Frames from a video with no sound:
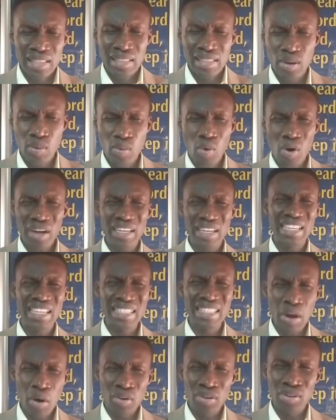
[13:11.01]
They walk
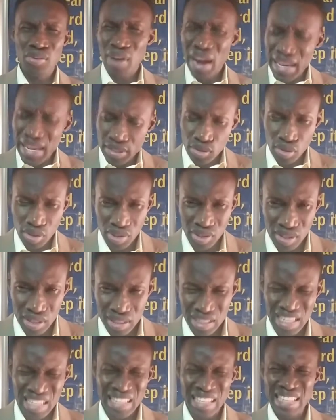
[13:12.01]
in
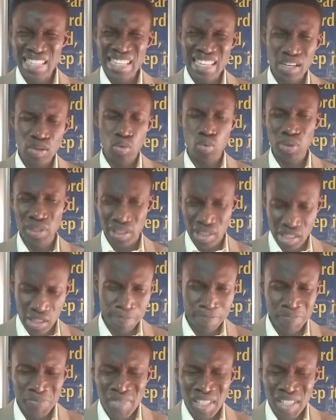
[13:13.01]
unrighteousness, in iniquity.